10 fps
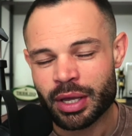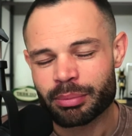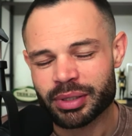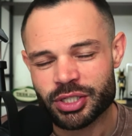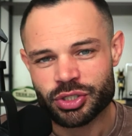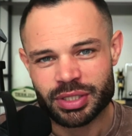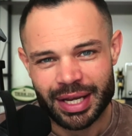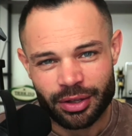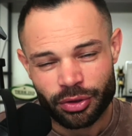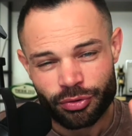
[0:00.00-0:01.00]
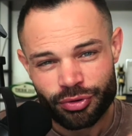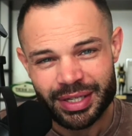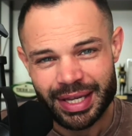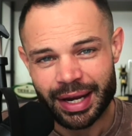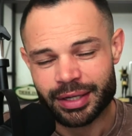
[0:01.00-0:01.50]
please just take 3
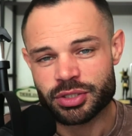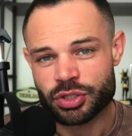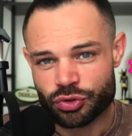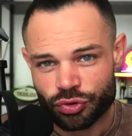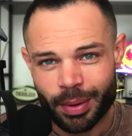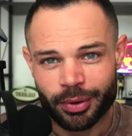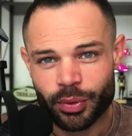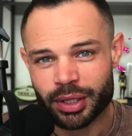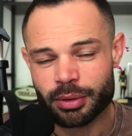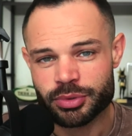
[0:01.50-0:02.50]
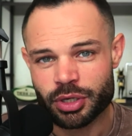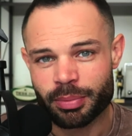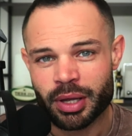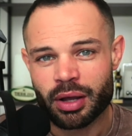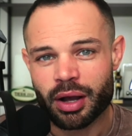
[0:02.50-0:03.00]
seconds, drop a quick thumbs up
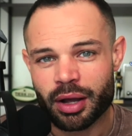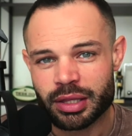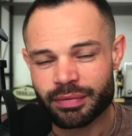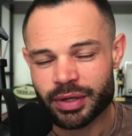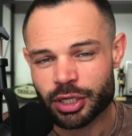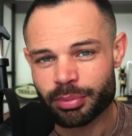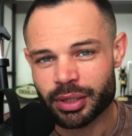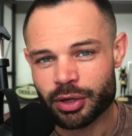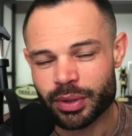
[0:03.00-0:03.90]
on the video below.